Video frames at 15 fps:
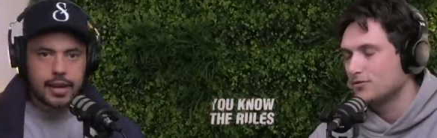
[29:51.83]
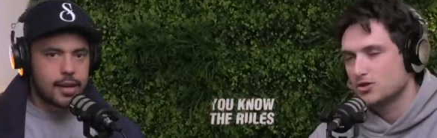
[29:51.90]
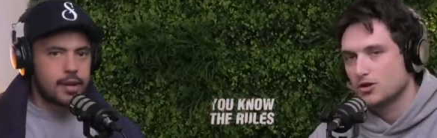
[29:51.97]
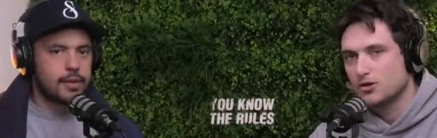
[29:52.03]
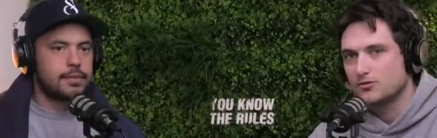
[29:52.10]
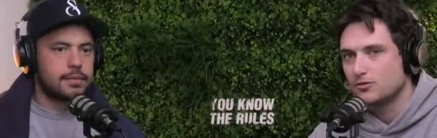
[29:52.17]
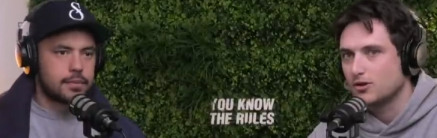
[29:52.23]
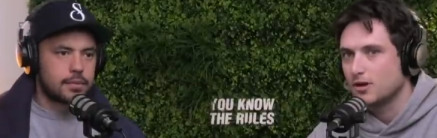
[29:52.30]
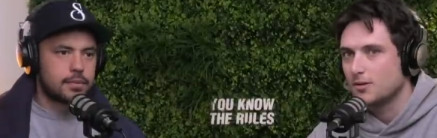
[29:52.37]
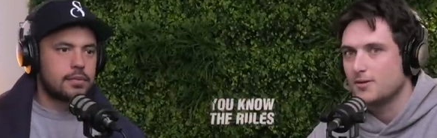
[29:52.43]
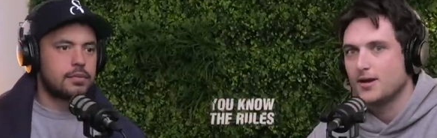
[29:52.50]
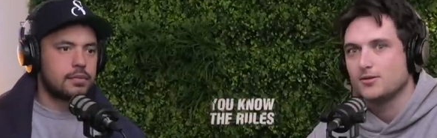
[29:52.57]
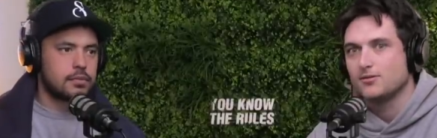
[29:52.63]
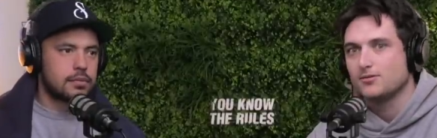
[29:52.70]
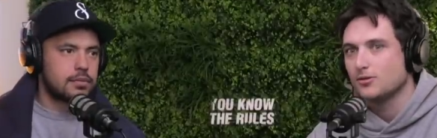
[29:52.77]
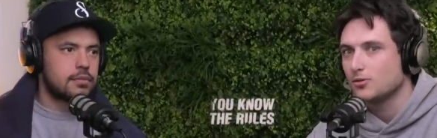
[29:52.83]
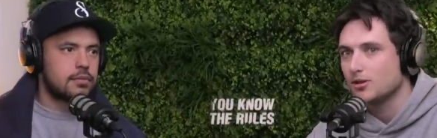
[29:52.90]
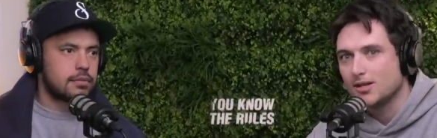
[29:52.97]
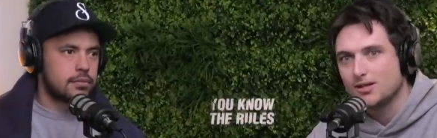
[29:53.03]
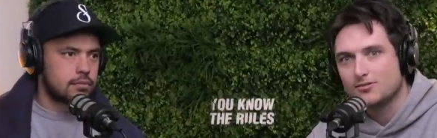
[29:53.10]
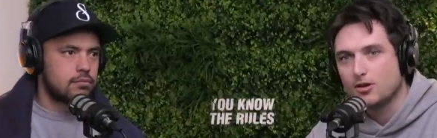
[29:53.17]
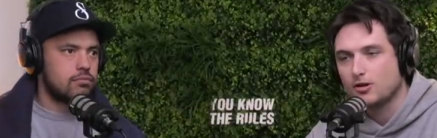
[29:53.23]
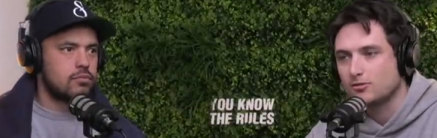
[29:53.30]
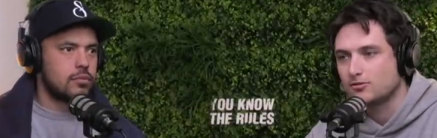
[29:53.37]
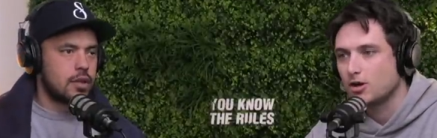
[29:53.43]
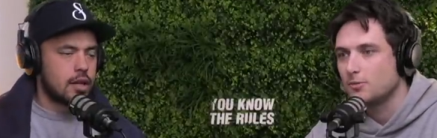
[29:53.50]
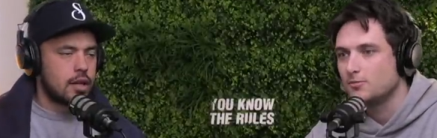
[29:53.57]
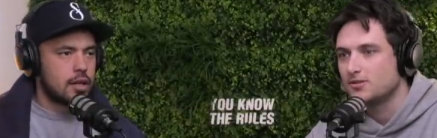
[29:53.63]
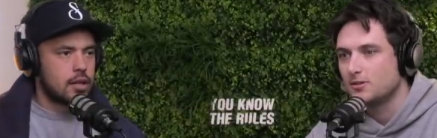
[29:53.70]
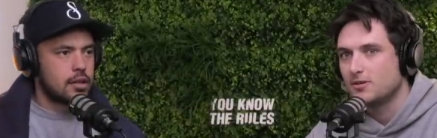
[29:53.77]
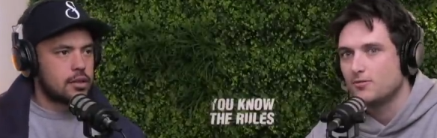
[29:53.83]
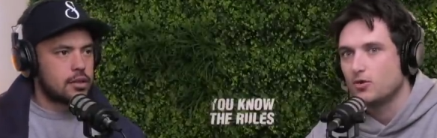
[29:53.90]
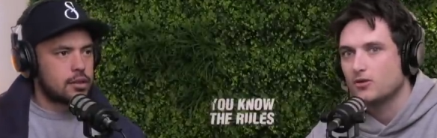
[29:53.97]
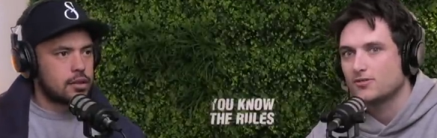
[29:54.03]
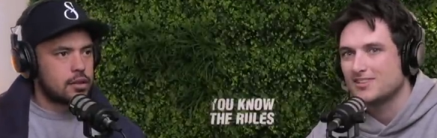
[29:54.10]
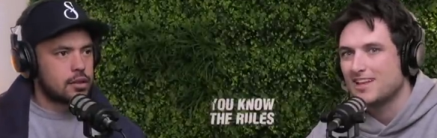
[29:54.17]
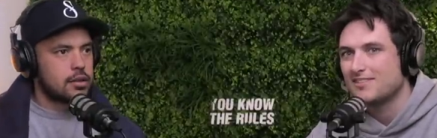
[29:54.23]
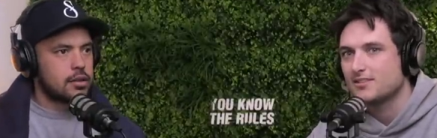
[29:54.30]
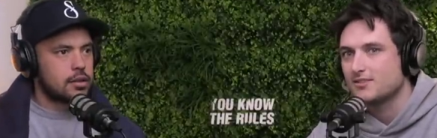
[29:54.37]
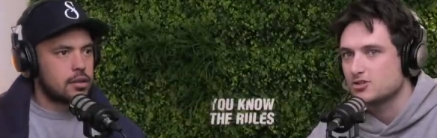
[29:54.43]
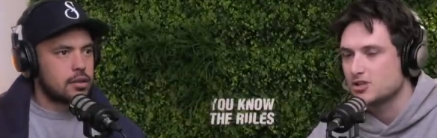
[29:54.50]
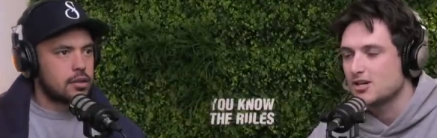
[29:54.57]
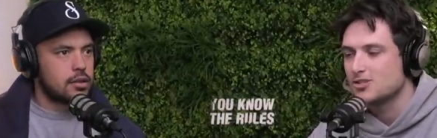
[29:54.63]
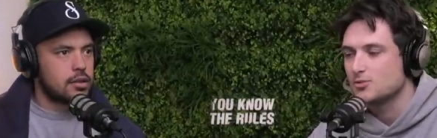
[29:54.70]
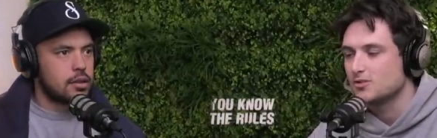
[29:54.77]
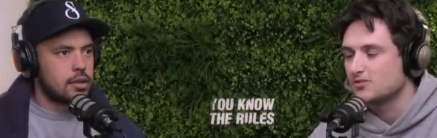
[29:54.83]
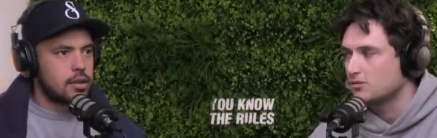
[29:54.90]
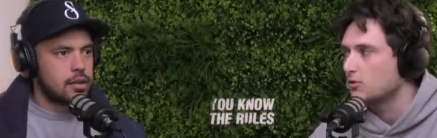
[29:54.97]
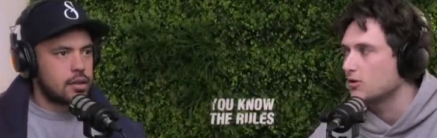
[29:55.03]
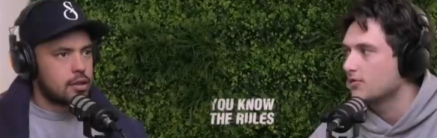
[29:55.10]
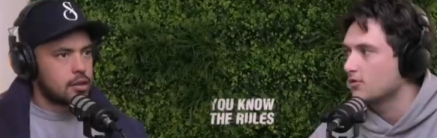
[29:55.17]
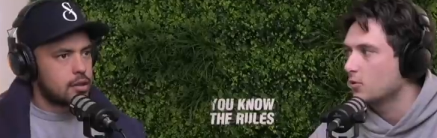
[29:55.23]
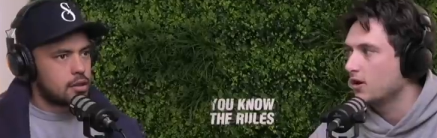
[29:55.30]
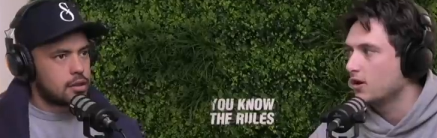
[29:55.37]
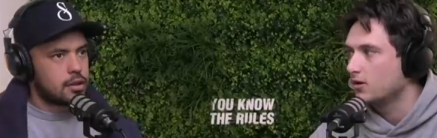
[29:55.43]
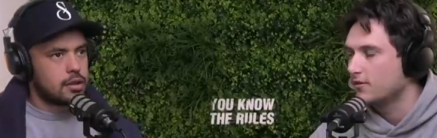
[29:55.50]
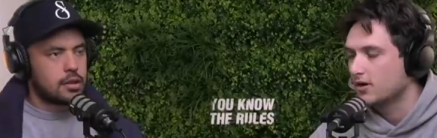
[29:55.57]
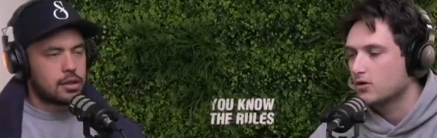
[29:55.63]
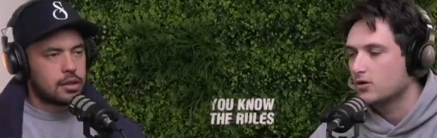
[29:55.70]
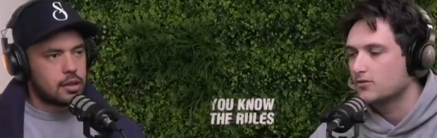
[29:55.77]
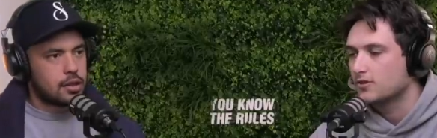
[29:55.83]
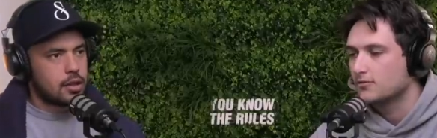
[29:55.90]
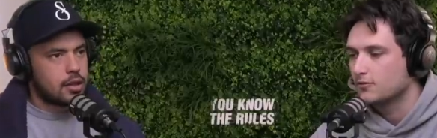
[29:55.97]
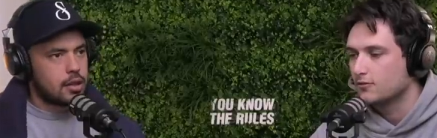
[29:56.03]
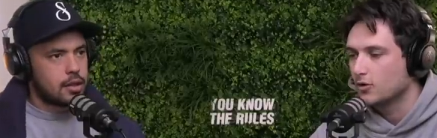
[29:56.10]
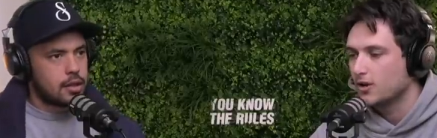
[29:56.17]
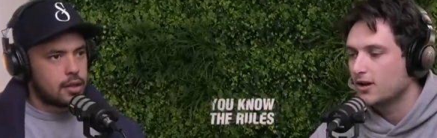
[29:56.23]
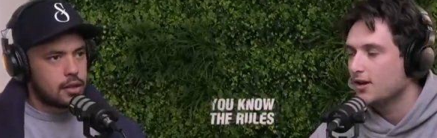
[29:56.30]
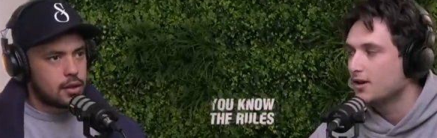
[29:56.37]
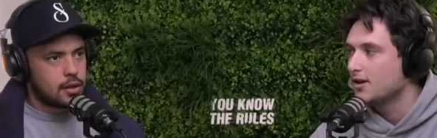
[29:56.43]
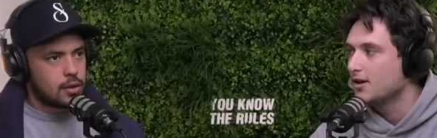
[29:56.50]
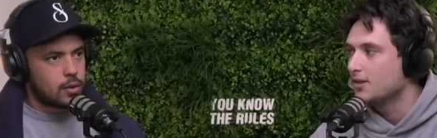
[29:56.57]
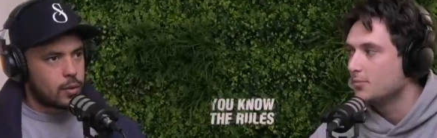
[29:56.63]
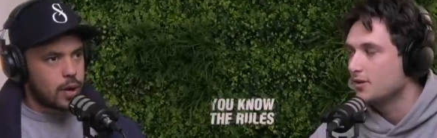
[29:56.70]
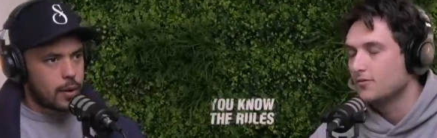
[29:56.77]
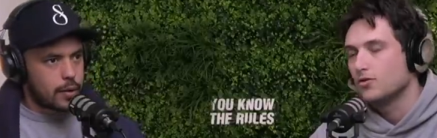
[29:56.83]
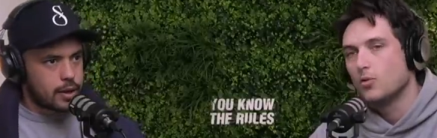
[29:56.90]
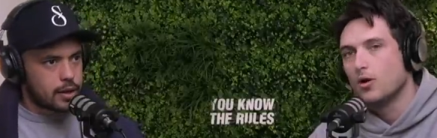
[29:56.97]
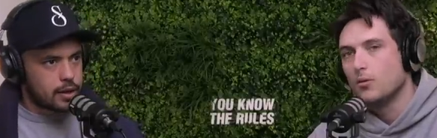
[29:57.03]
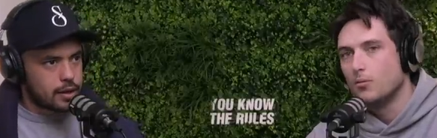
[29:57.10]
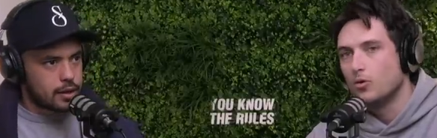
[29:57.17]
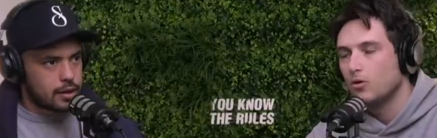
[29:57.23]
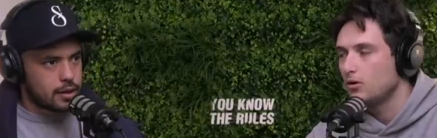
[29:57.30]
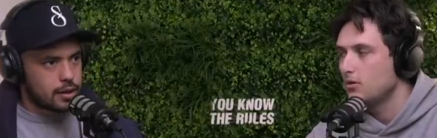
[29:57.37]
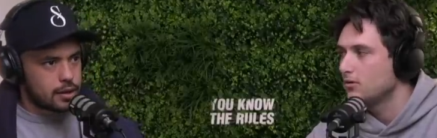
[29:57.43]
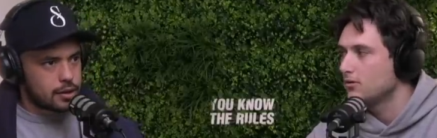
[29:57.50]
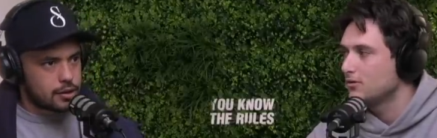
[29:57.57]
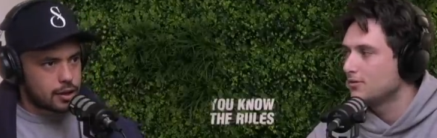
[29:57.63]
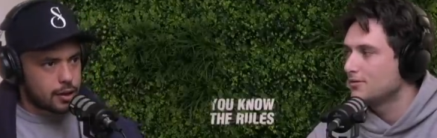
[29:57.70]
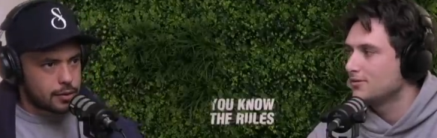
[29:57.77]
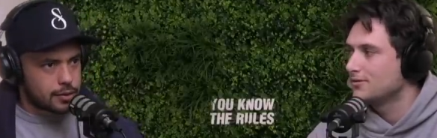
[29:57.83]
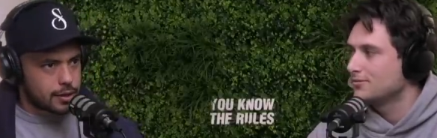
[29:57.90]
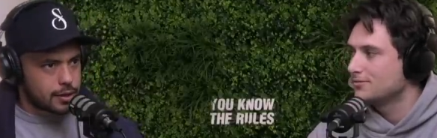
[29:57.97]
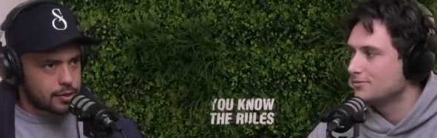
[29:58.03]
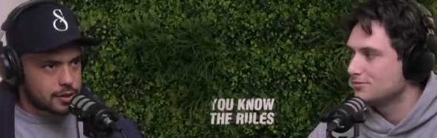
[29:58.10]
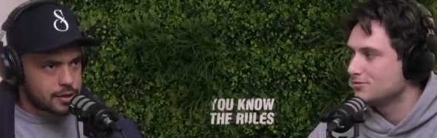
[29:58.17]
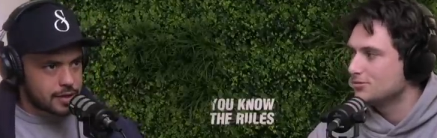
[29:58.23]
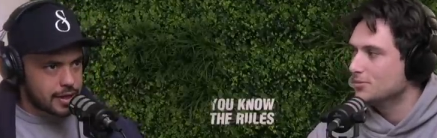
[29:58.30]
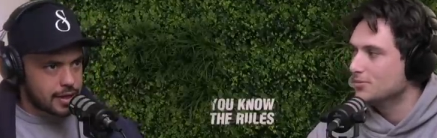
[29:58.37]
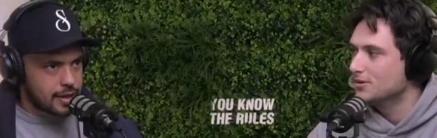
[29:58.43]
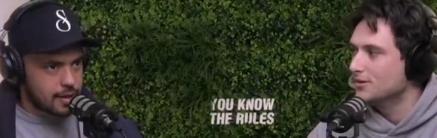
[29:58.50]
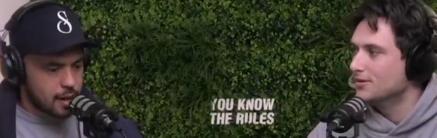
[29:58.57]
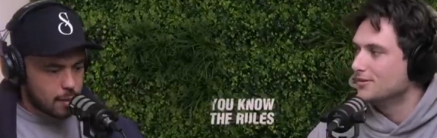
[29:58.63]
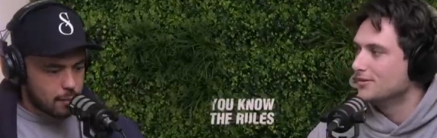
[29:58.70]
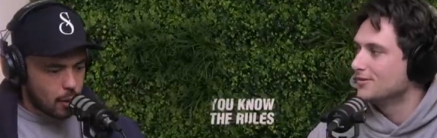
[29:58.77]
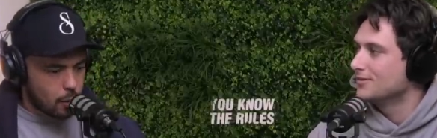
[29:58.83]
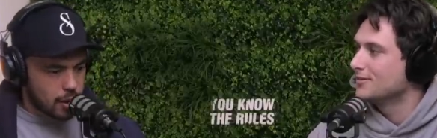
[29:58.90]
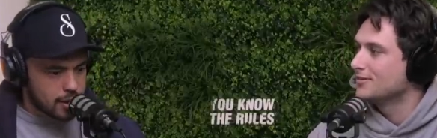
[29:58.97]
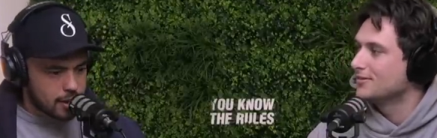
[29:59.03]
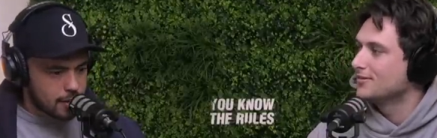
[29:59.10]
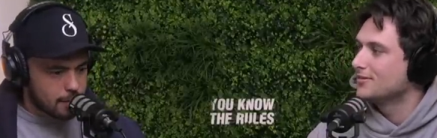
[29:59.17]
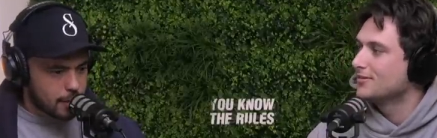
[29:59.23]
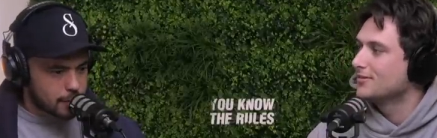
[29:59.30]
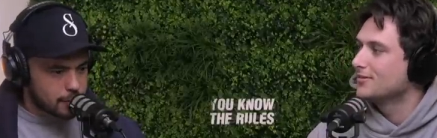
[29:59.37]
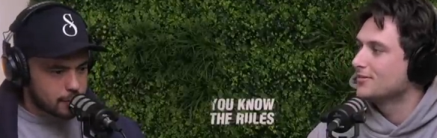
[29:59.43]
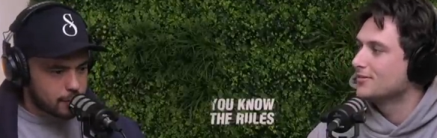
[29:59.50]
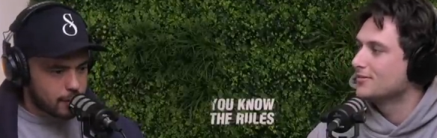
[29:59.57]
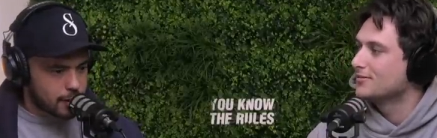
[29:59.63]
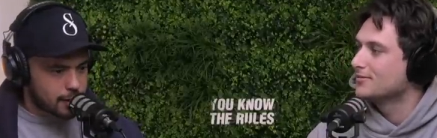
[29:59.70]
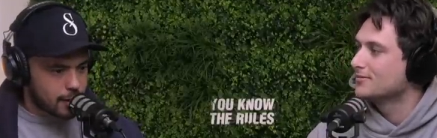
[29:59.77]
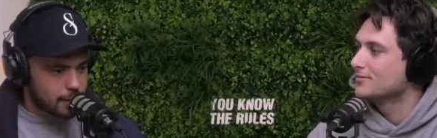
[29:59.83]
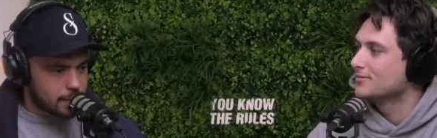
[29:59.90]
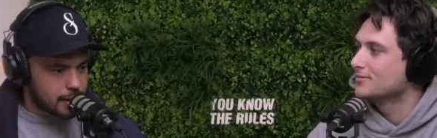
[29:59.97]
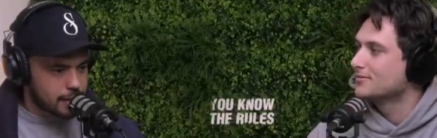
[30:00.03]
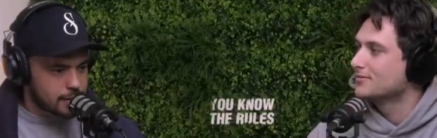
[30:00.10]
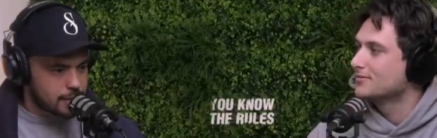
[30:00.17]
Speaker 1: of our shows still coming out. You're still going to get scope Simi vlogs. Nothing's changing. We're still giving away all of our content for free. But wait, if you wait. want more,
Speaker 2: so sorry. I was just thinking. In. But one of the most fucked up